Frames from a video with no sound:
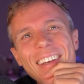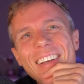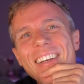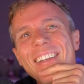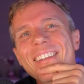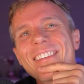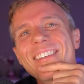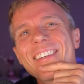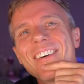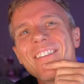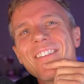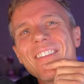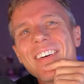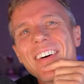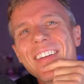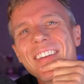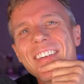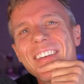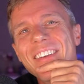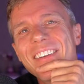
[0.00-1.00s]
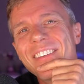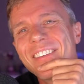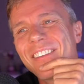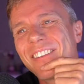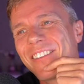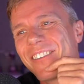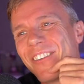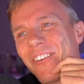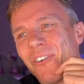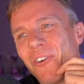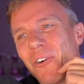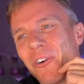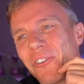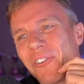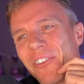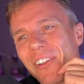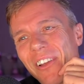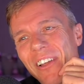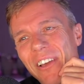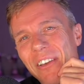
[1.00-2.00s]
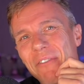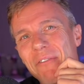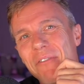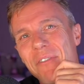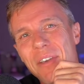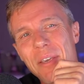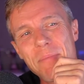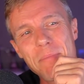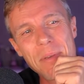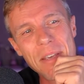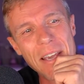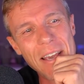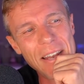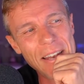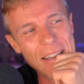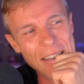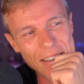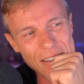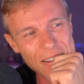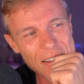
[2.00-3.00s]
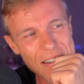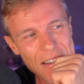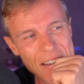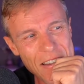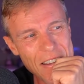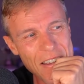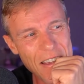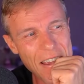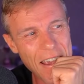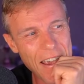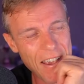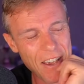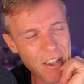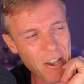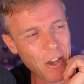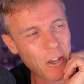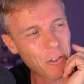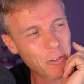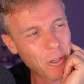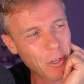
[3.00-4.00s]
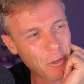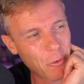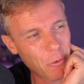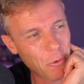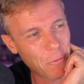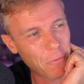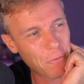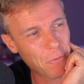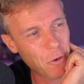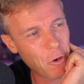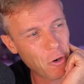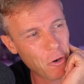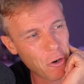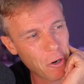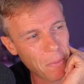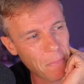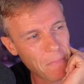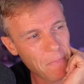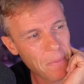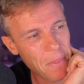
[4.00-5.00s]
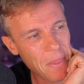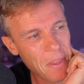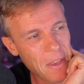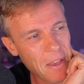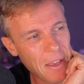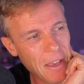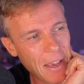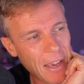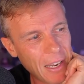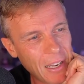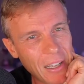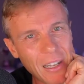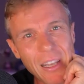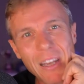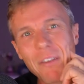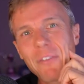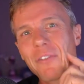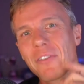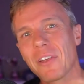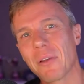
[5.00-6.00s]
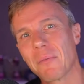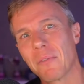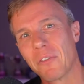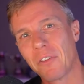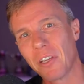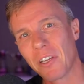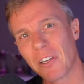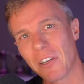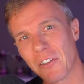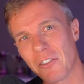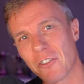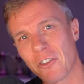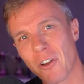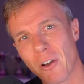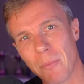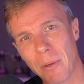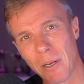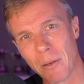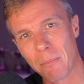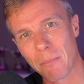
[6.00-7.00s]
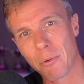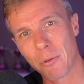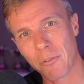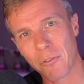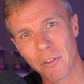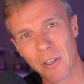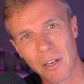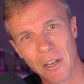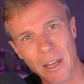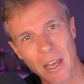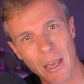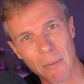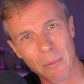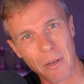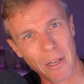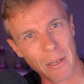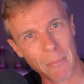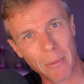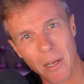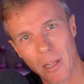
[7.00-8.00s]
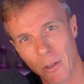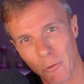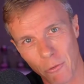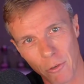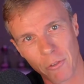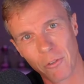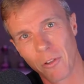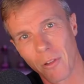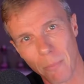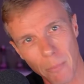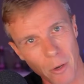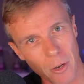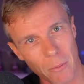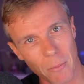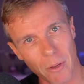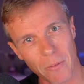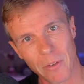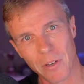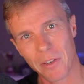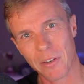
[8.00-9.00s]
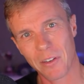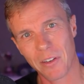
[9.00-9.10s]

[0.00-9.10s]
someone uses Nord to like VPN in and goes onto a forum and leaves some dickish comment and puts their name and email address at the bottom of it,